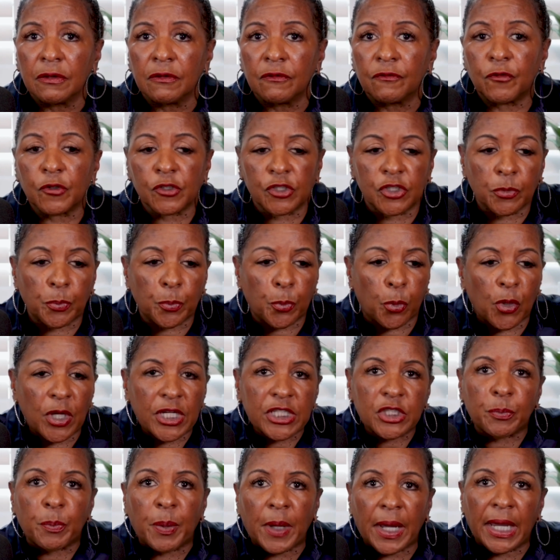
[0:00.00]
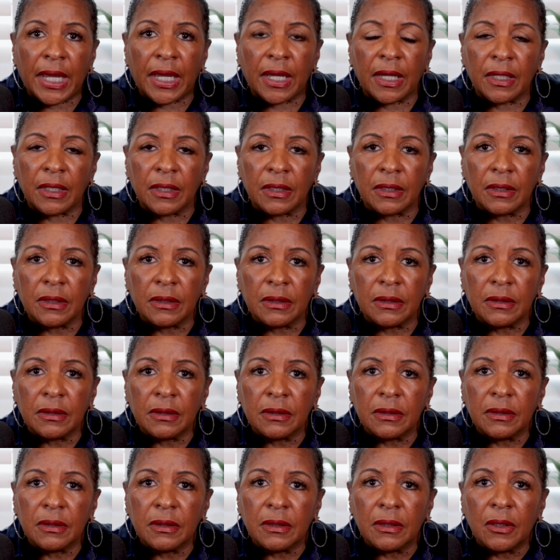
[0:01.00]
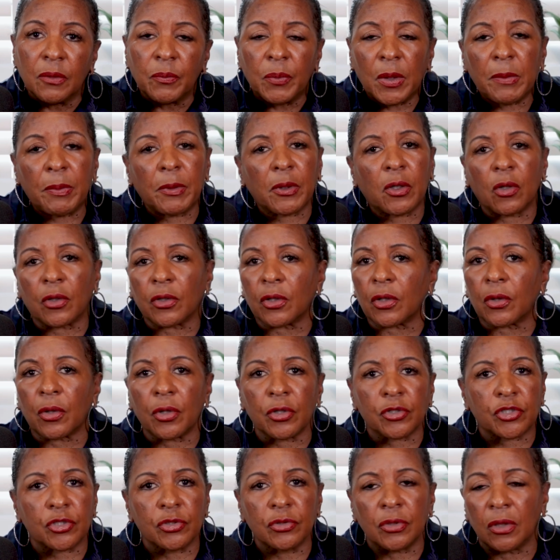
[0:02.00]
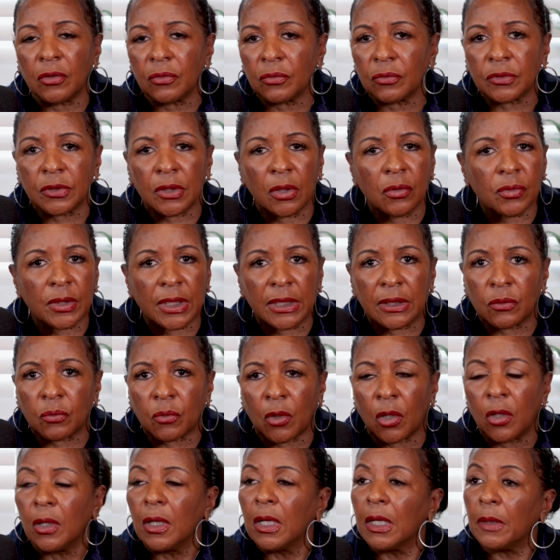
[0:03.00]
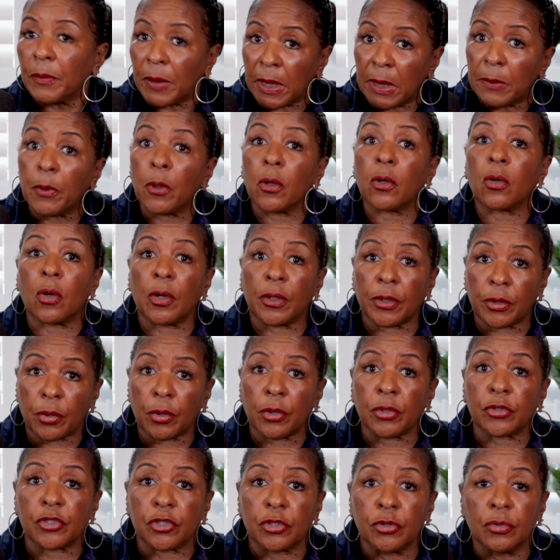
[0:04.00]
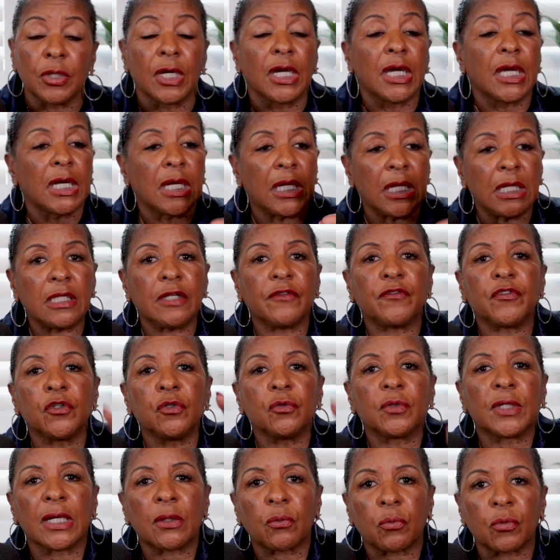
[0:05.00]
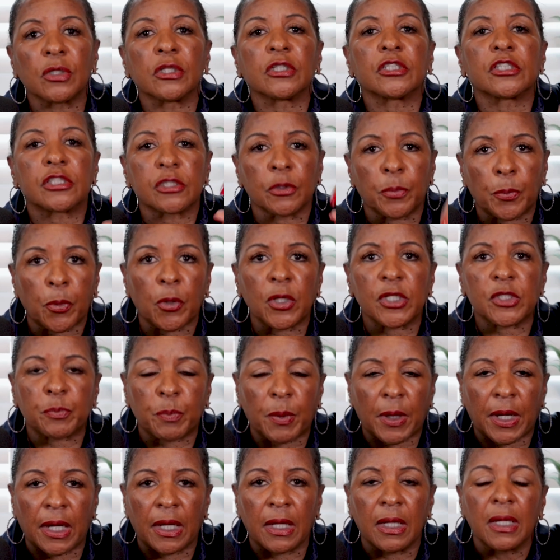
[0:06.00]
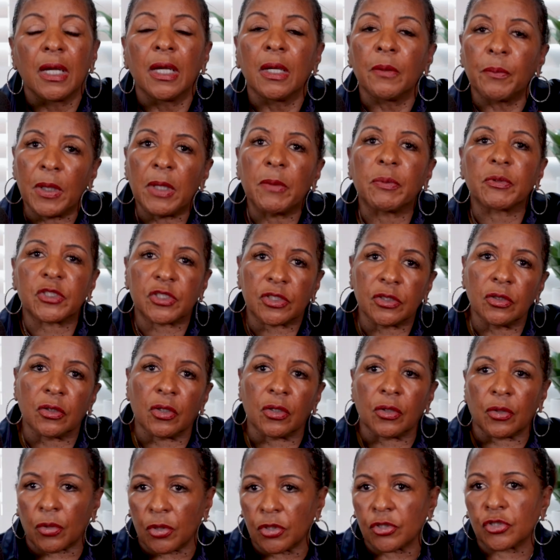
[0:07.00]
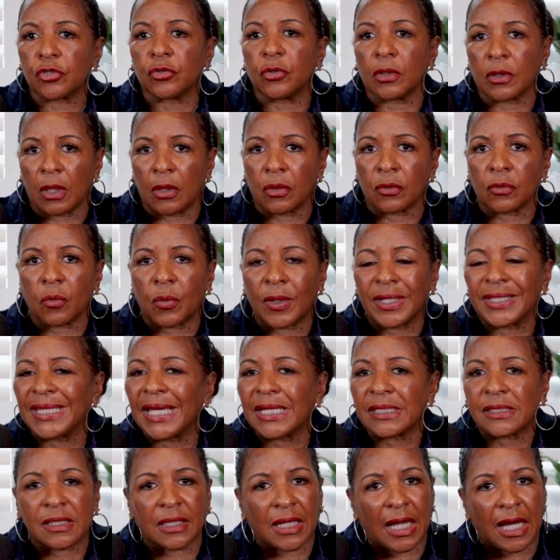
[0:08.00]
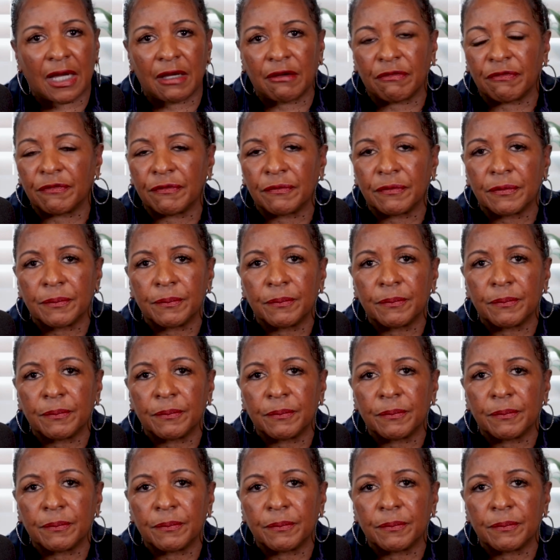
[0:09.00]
For suppressed pain. People are going to hurt you. Don't get it wrong. People are going to hurt you. Even if you get rid of suppressed pain, people are still going to hurt you along the way. That's life.